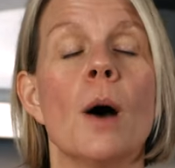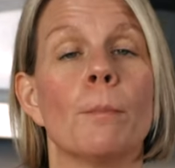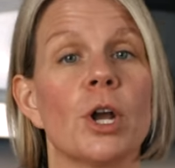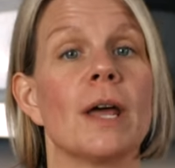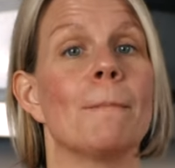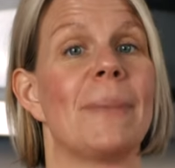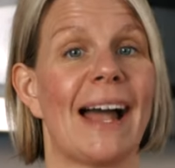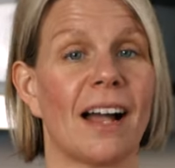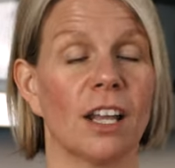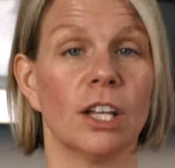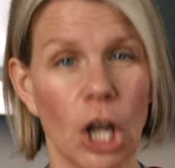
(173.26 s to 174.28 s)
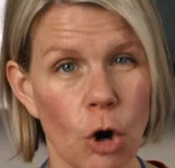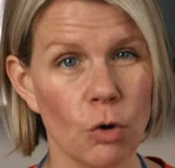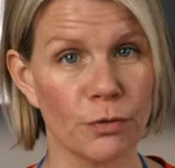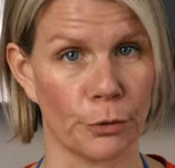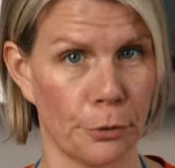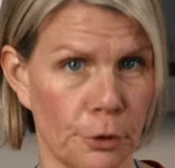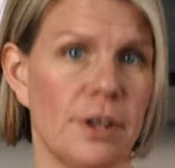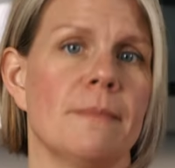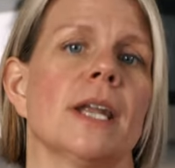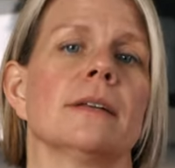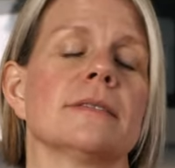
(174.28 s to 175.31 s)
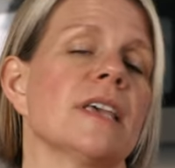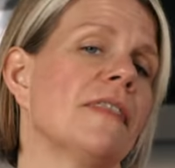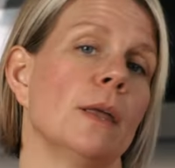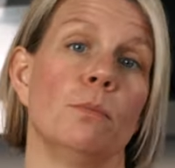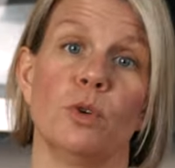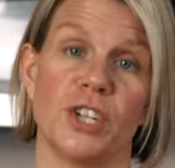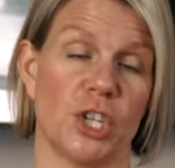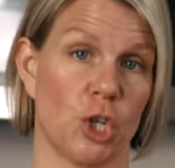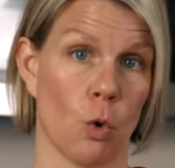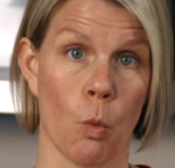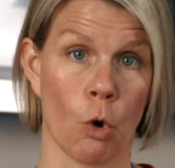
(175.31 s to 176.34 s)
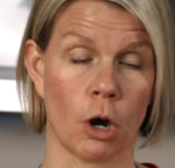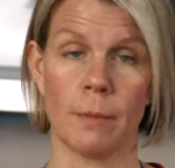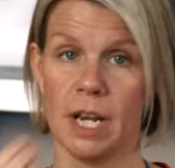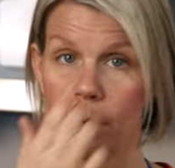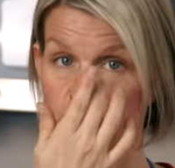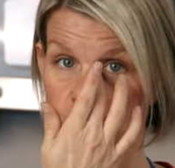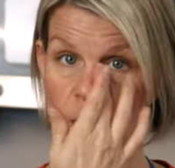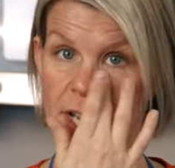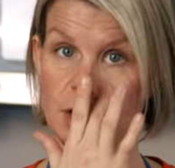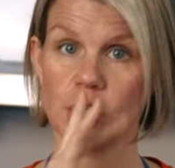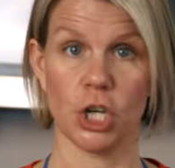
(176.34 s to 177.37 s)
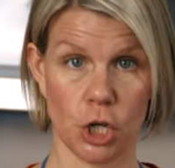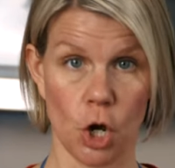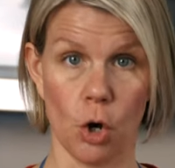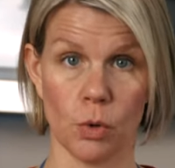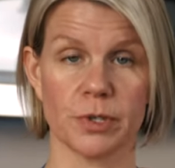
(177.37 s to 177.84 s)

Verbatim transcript: Put it back on low for 30 minutes and then moved it to warm and it was ready to go.